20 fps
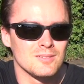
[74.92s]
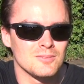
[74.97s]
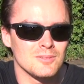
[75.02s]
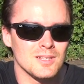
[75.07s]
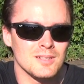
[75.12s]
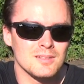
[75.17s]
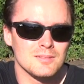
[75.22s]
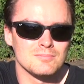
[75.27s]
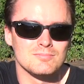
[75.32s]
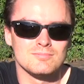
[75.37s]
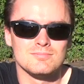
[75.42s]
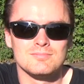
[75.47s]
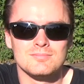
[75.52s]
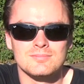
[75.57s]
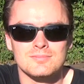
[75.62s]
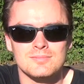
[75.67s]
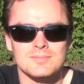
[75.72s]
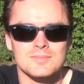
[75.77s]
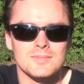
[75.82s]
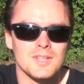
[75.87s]
well,
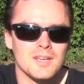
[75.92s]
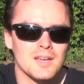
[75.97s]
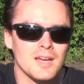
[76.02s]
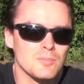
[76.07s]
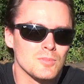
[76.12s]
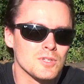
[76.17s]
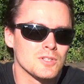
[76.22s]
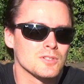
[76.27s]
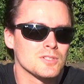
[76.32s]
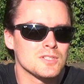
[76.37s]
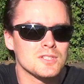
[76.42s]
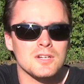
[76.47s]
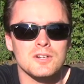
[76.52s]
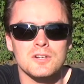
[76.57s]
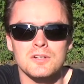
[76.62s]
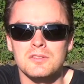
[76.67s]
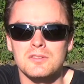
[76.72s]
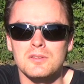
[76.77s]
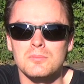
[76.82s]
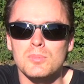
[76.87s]
I'm gonna
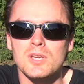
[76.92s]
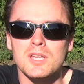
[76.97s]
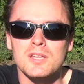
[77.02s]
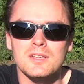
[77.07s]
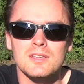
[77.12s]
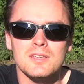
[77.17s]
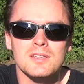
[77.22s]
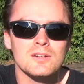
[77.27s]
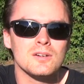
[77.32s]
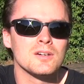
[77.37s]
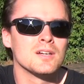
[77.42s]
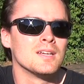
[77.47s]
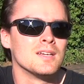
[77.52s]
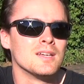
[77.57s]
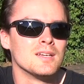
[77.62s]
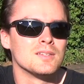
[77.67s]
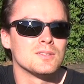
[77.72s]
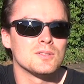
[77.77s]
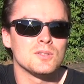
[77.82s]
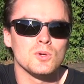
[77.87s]
start at the beginning here.
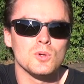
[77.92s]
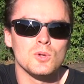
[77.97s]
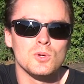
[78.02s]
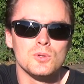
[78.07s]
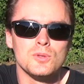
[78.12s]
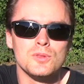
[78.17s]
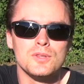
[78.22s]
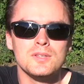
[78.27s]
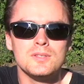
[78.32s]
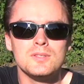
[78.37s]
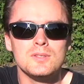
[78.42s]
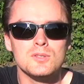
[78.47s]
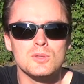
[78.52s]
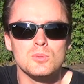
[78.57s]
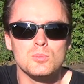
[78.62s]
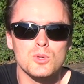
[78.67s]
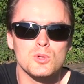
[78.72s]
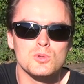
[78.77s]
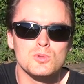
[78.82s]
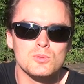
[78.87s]
So this is
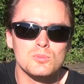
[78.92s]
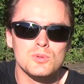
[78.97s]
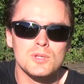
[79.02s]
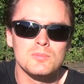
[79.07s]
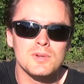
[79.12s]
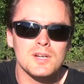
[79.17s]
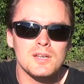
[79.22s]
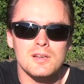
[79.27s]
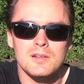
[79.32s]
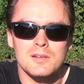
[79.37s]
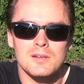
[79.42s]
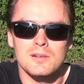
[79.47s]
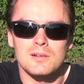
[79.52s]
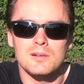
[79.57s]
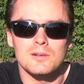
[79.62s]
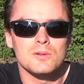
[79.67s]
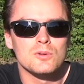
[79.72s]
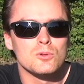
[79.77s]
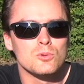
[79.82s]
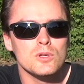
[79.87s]
supposed to be my
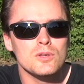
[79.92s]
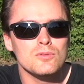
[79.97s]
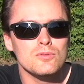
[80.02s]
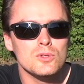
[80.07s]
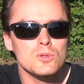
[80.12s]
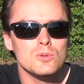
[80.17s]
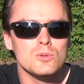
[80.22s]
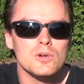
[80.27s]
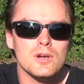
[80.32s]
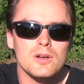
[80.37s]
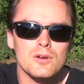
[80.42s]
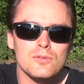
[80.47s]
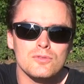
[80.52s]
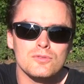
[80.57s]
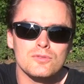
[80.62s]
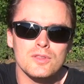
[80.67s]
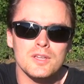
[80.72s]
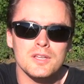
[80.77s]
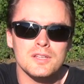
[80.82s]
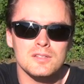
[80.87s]
little review
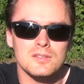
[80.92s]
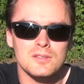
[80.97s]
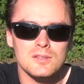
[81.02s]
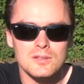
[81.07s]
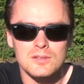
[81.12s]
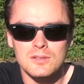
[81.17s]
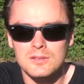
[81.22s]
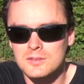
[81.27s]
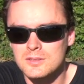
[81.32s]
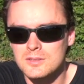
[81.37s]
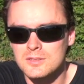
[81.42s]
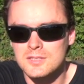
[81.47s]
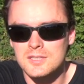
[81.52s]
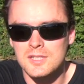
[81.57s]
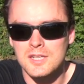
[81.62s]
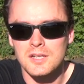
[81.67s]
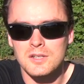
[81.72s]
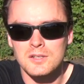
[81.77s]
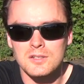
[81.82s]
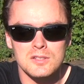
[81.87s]
of that
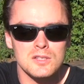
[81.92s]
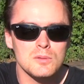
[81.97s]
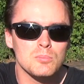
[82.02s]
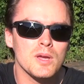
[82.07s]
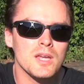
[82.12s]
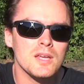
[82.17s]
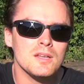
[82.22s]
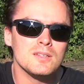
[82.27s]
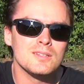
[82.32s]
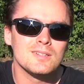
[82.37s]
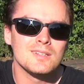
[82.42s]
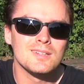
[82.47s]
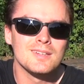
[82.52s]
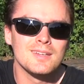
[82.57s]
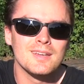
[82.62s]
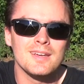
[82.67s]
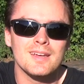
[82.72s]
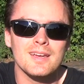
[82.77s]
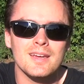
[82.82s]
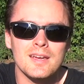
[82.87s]
said debate.
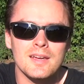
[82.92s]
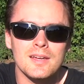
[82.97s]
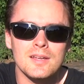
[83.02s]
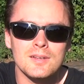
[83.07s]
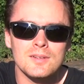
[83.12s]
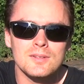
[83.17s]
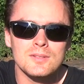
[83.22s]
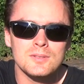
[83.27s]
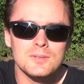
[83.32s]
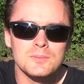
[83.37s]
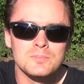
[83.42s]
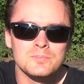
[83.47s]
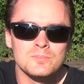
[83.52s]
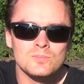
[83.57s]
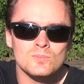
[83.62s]
And,